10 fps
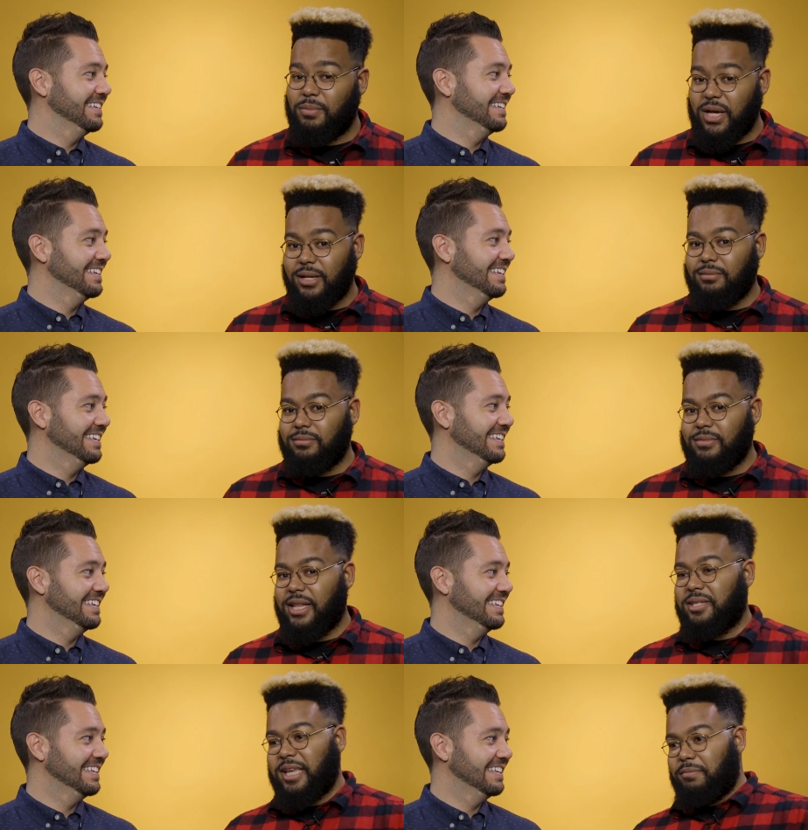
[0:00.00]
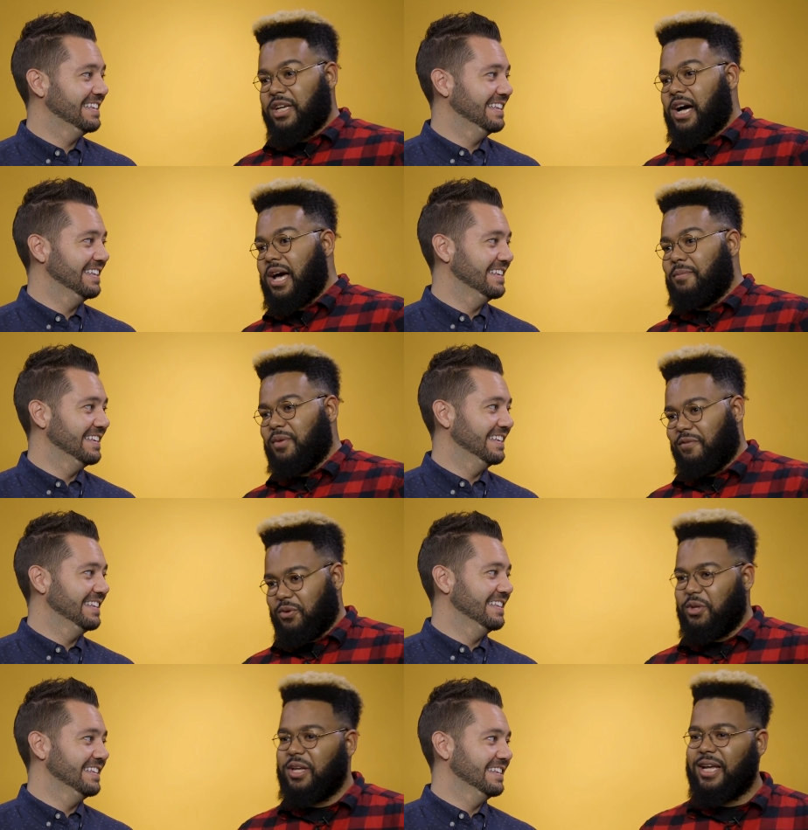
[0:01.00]
Speaker 1: But at the same time, if
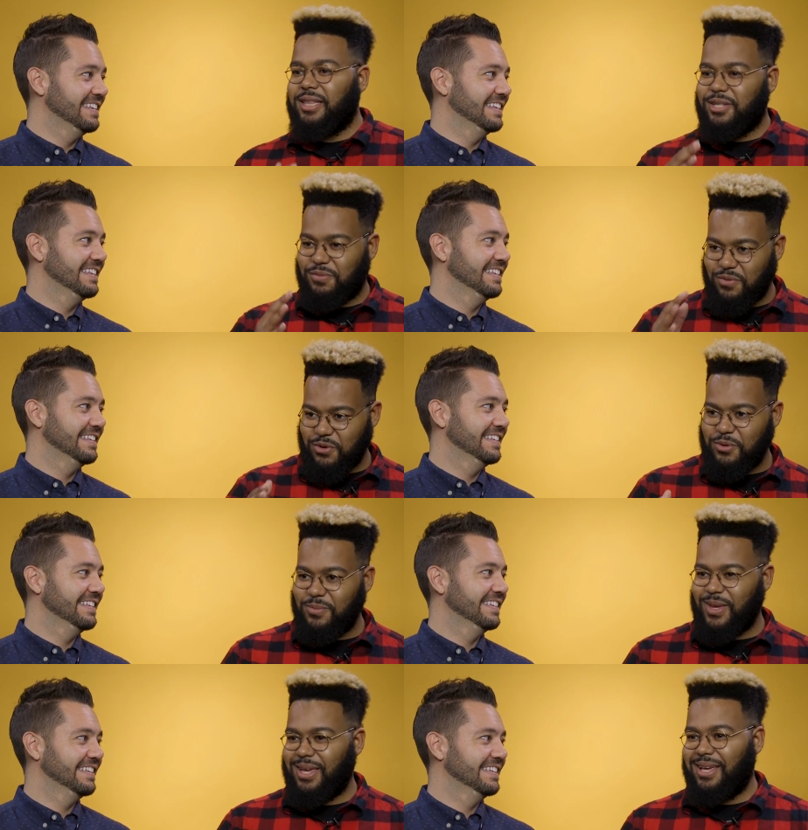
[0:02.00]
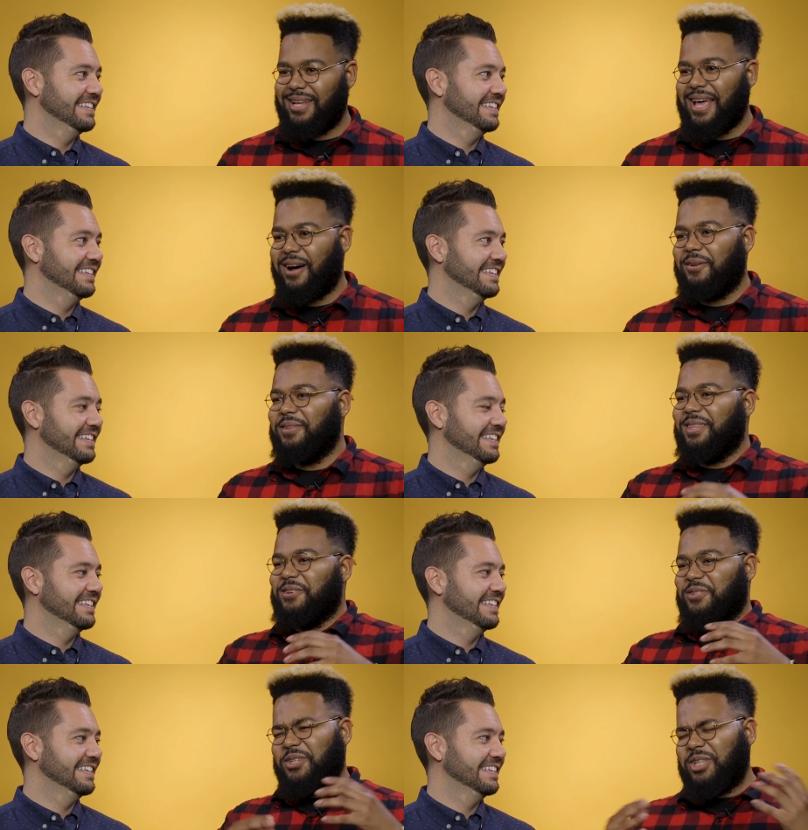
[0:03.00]
you're looking at this room and how
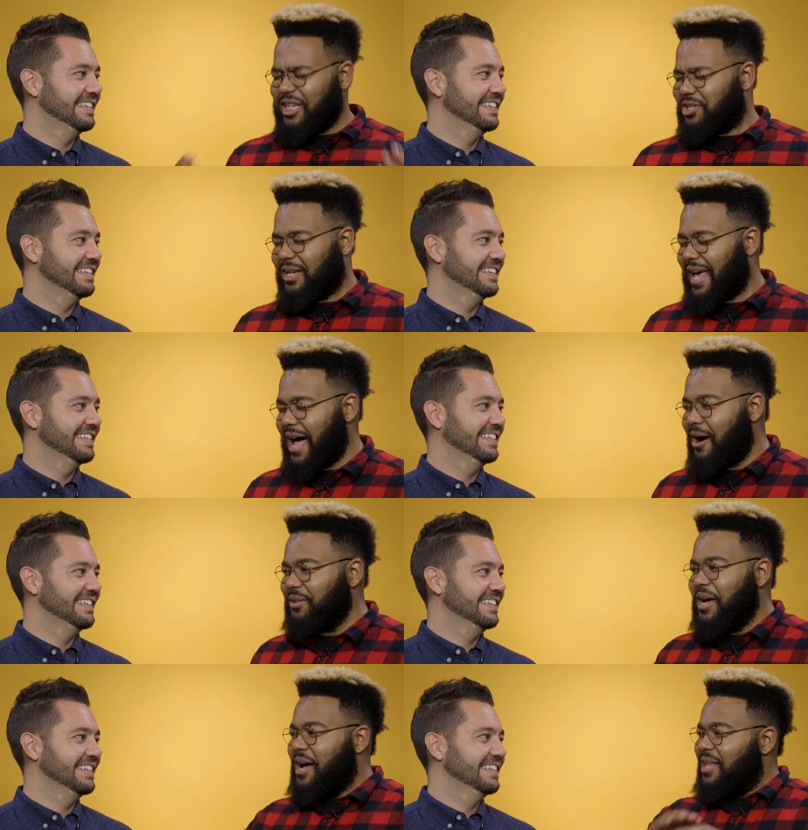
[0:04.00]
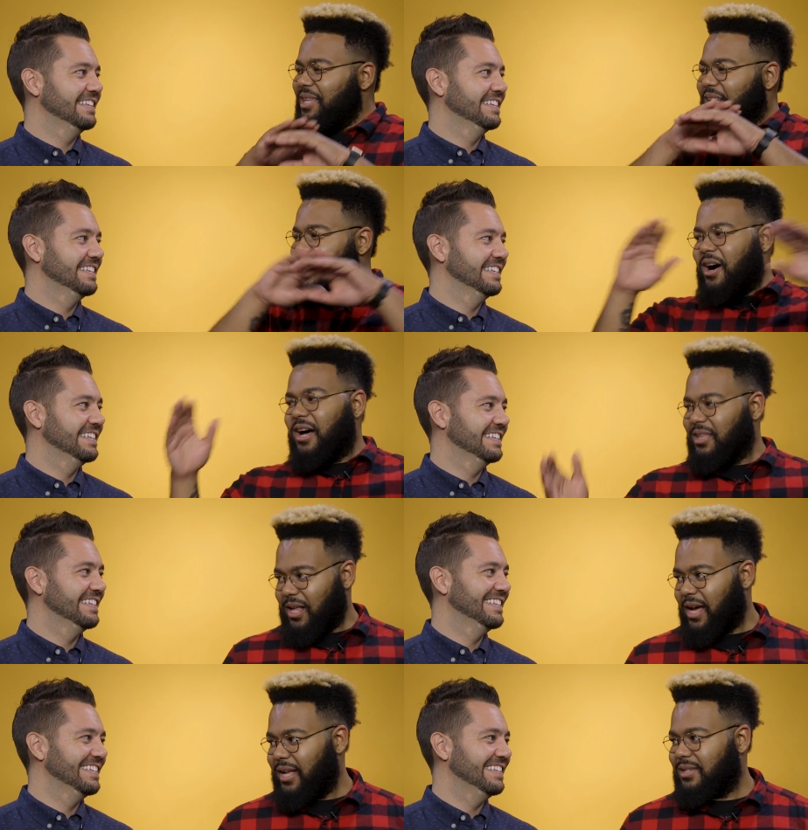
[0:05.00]
there's glitching out, the neon
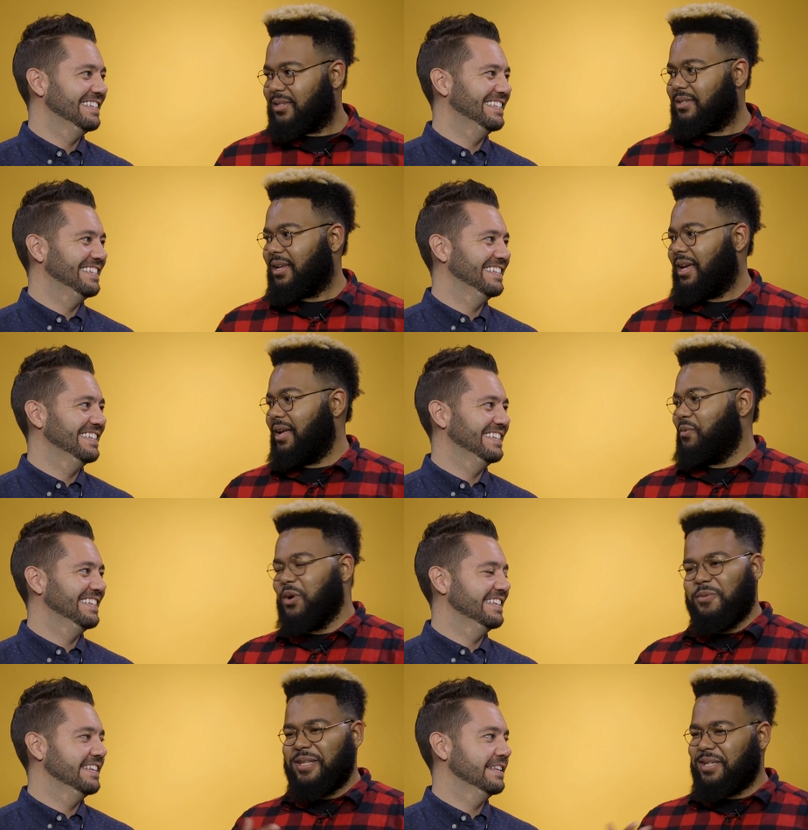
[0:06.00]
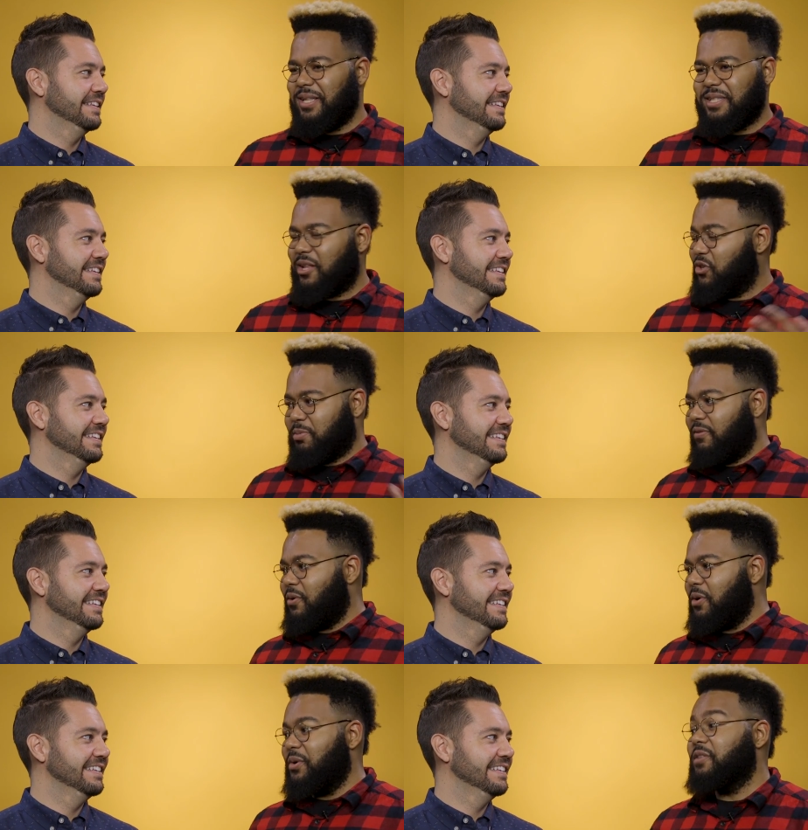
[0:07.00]
lights, and where do we see these colors
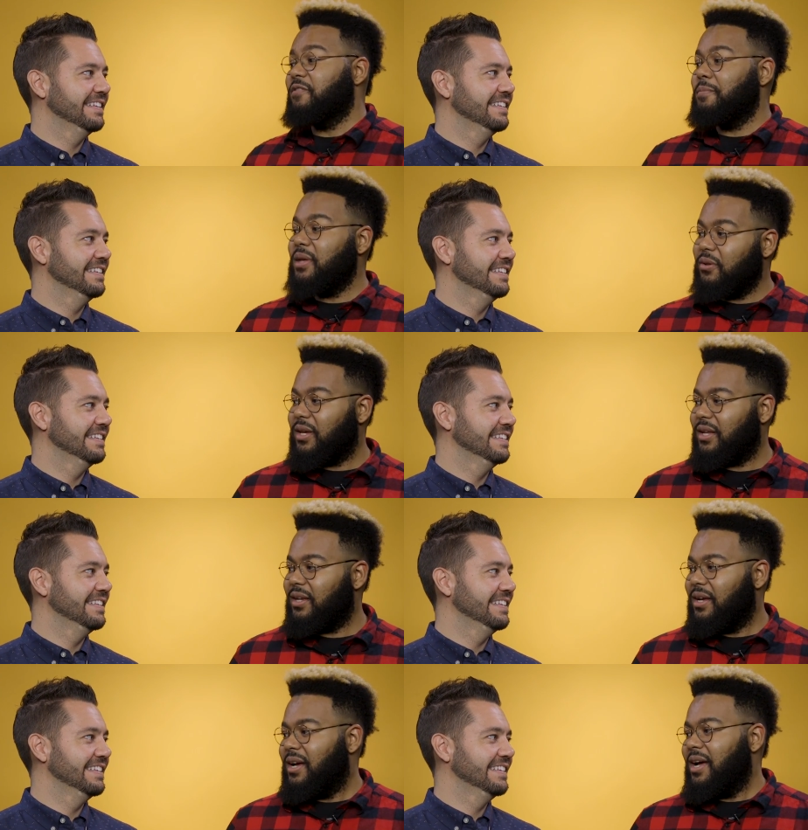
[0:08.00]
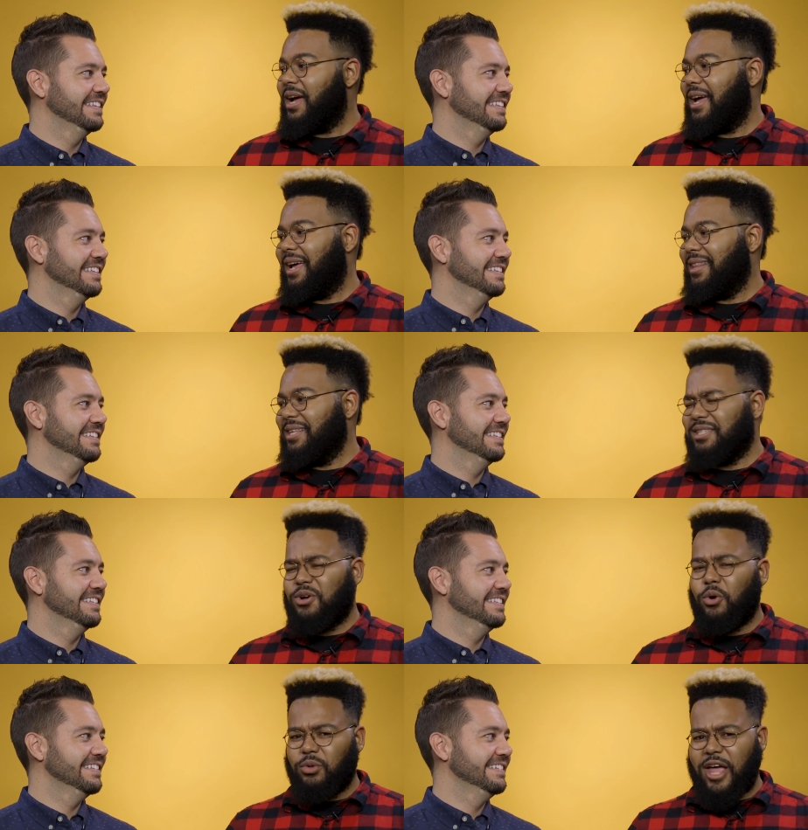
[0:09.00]
before with the Vermillion and this
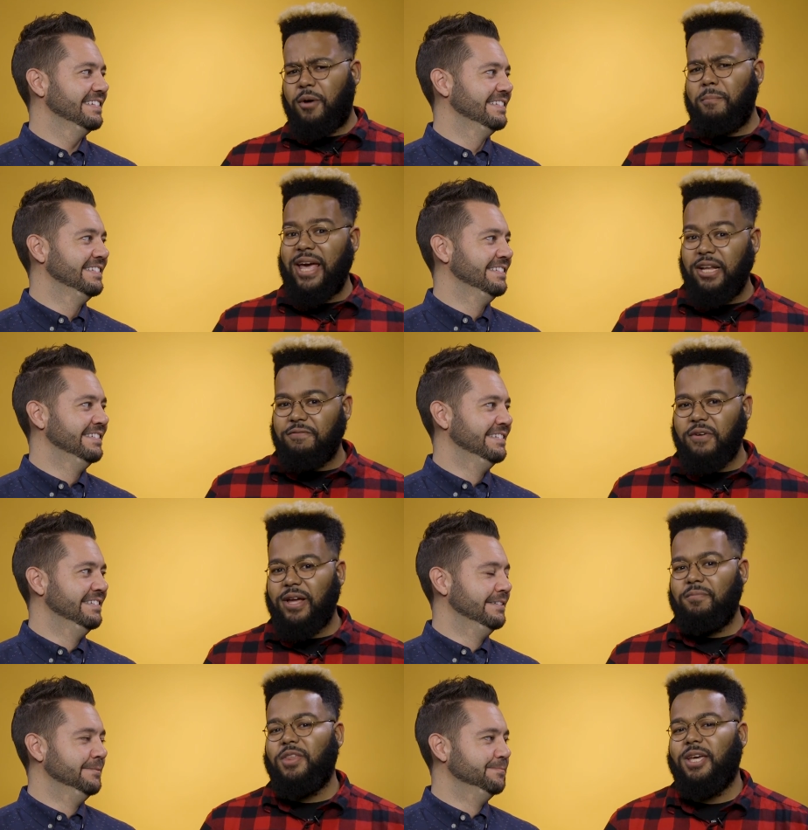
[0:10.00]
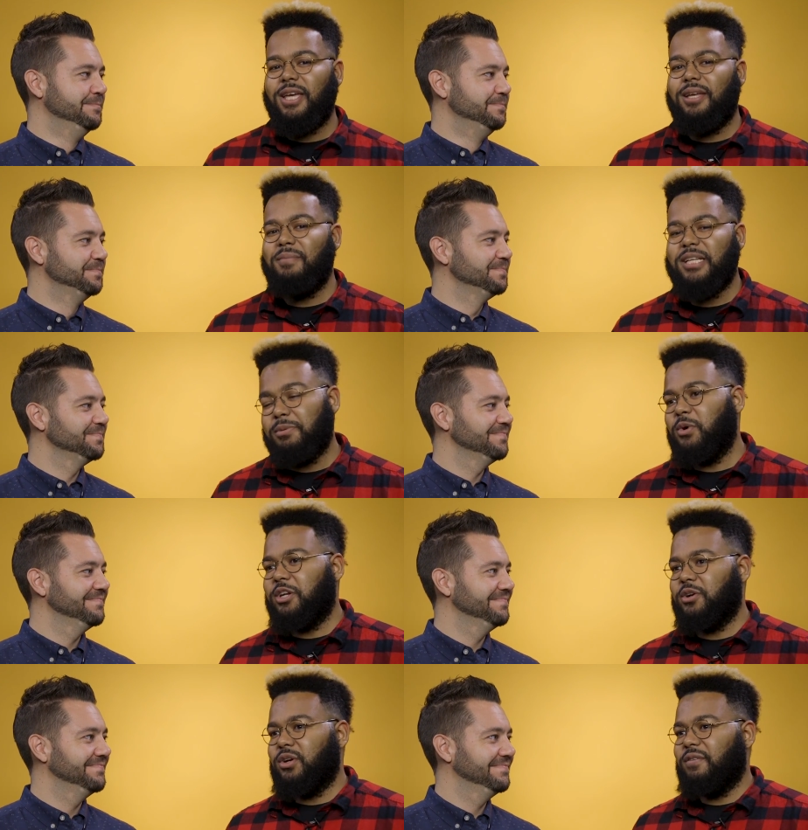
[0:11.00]
whole now mainframe thing, makes me
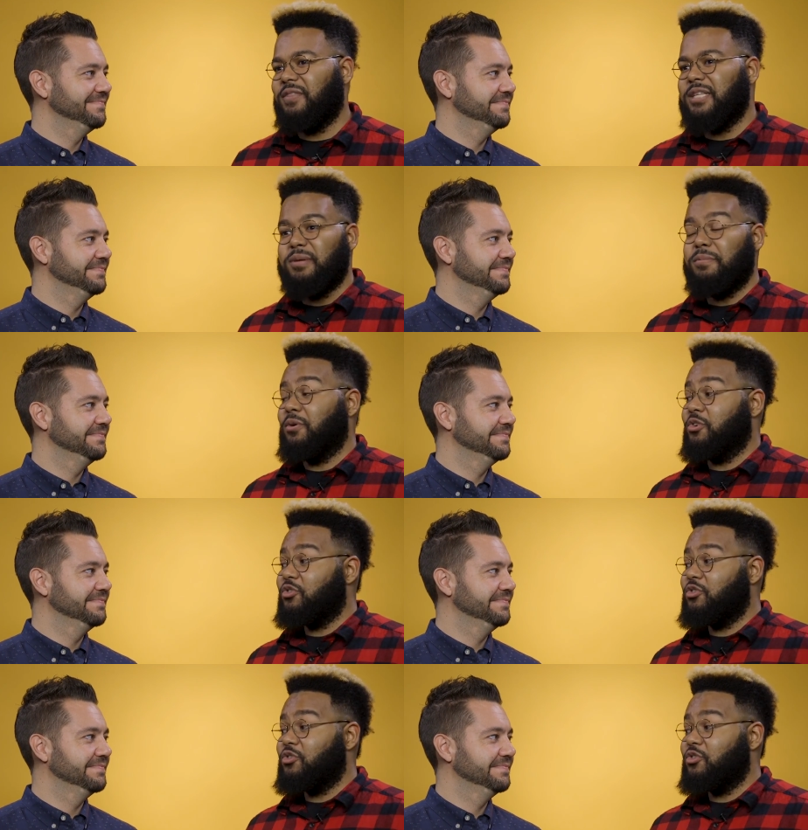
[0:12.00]
wonder if these people are